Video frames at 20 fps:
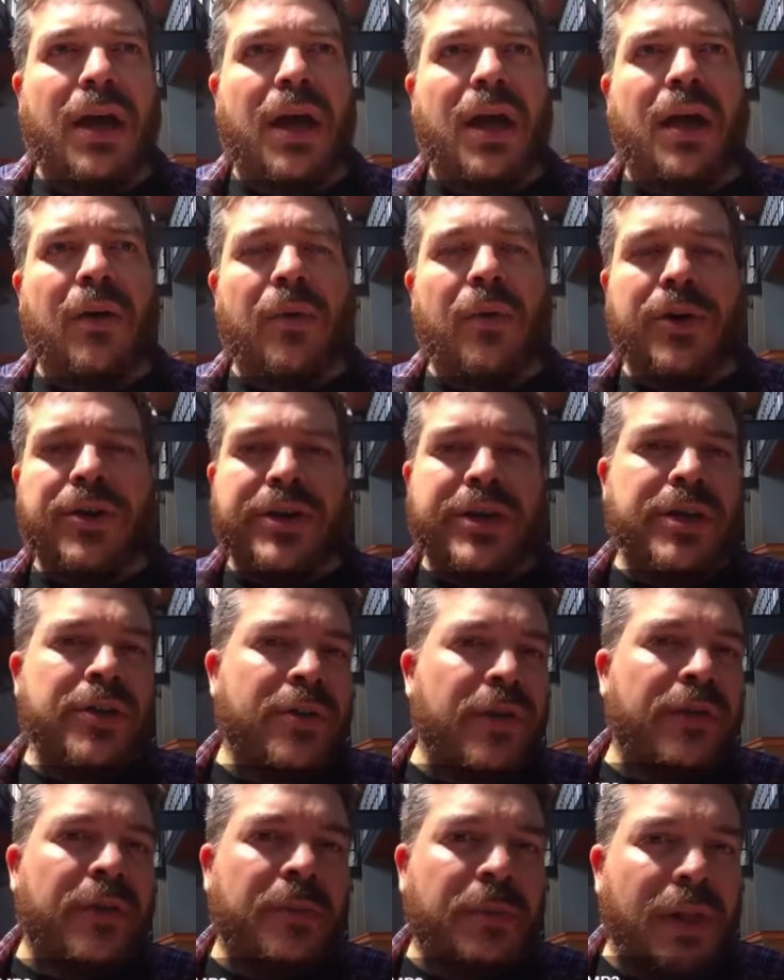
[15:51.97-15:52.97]
where you can
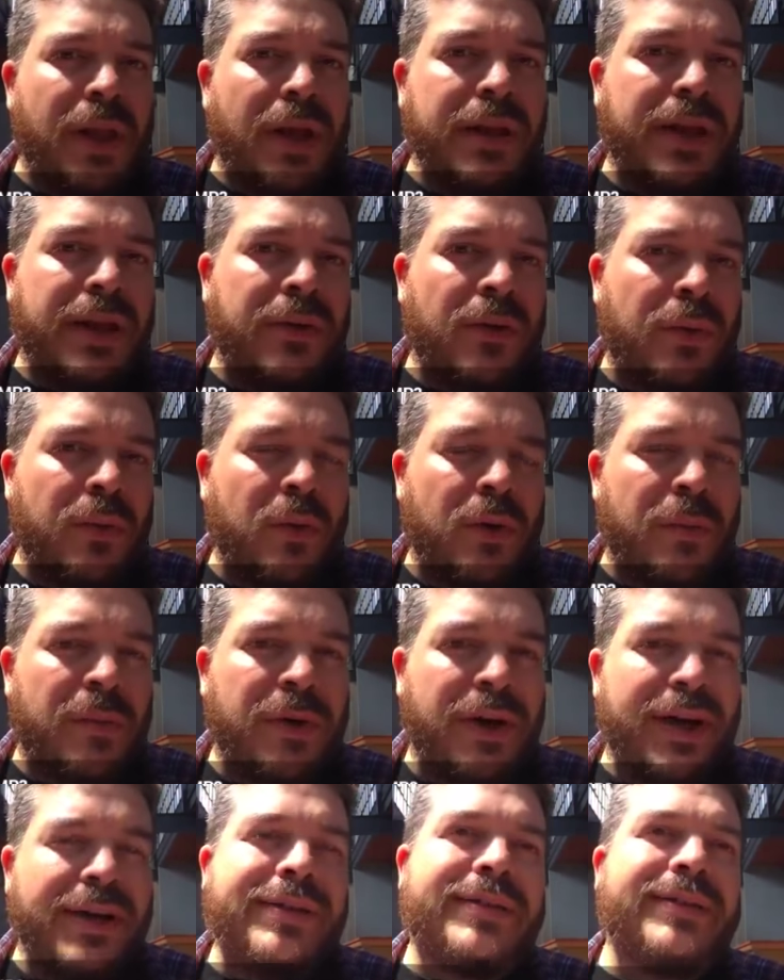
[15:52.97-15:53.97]
use a plugin on
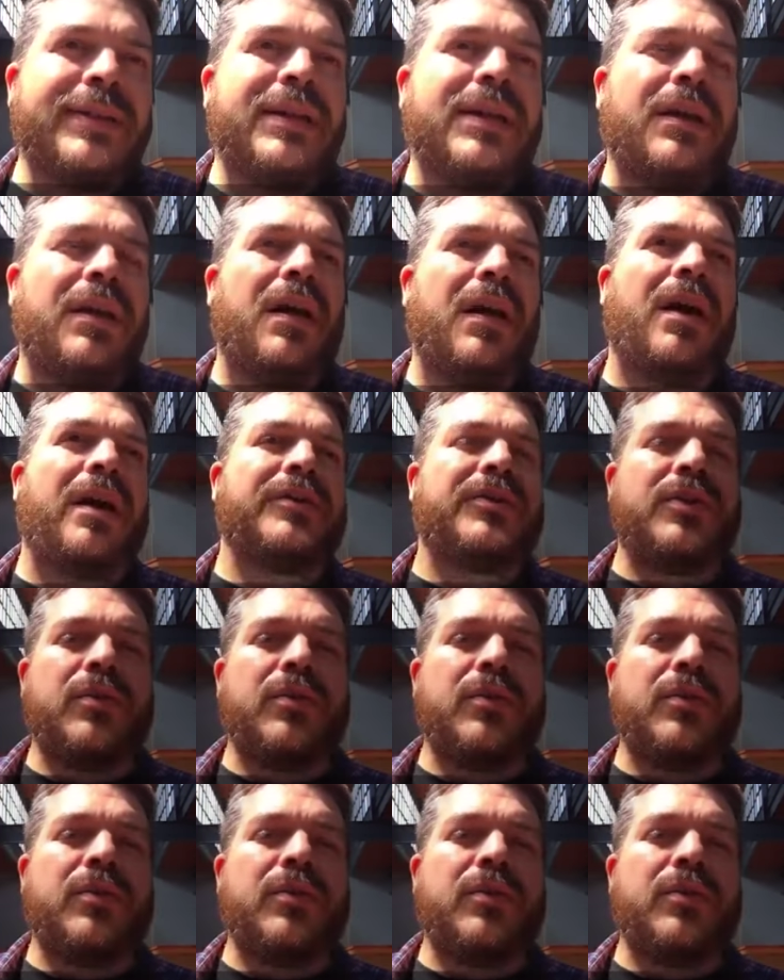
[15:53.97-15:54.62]
WordPress